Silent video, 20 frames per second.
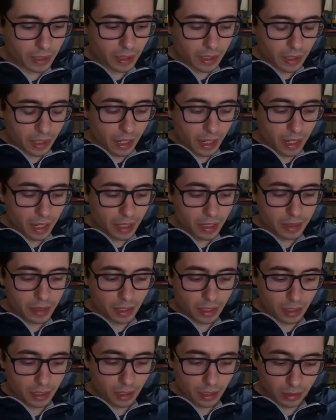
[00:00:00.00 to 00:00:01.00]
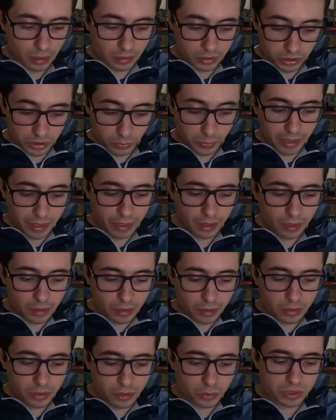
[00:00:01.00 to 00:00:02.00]
And so we
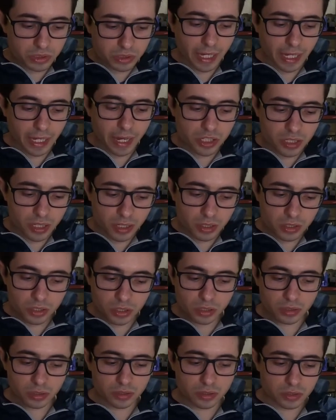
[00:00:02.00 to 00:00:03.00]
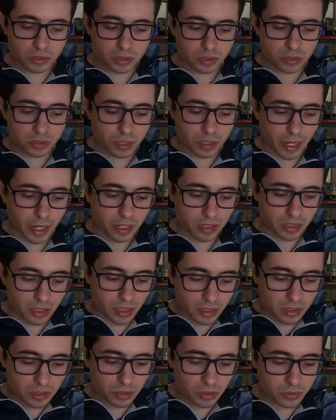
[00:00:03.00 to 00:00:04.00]
can use extensions.
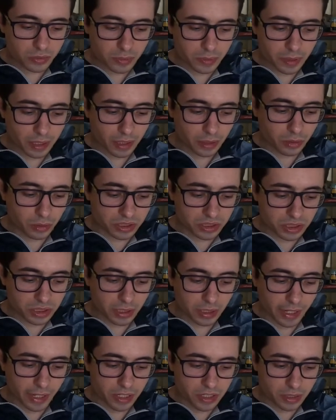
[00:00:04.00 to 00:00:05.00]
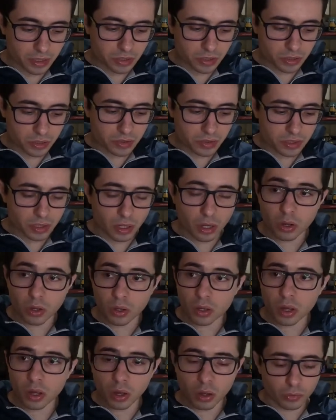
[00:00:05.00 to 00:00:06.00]
We can consider extensions
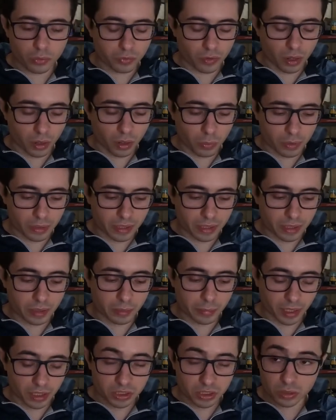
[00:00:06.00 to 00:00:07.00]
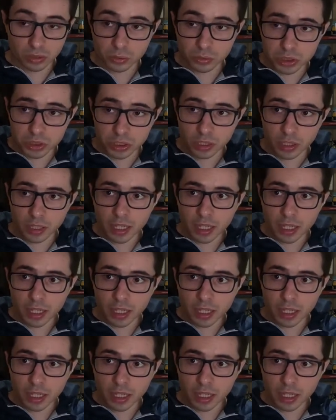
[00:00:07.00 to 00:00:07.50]
of our D'Alembert solution,